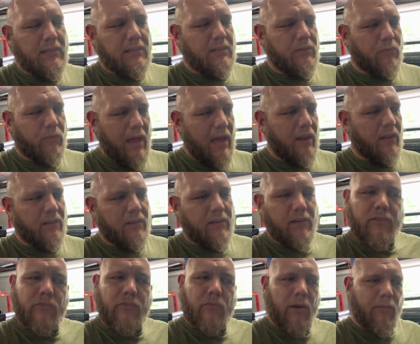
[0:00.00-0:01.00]

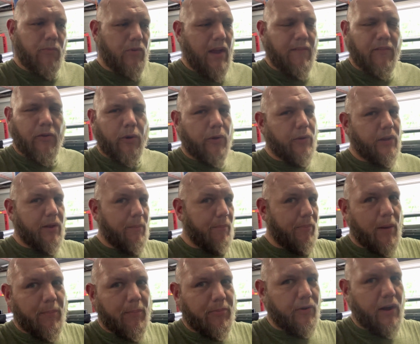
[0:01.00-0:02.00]
rattling. When I'm driving the road, hit a
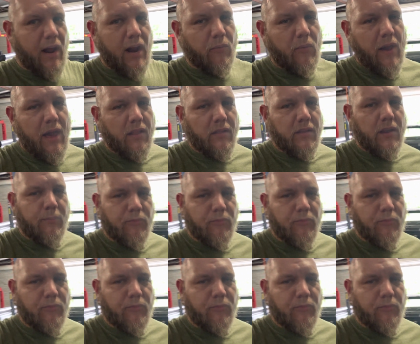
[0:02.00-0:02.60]
bump, they're not rattling.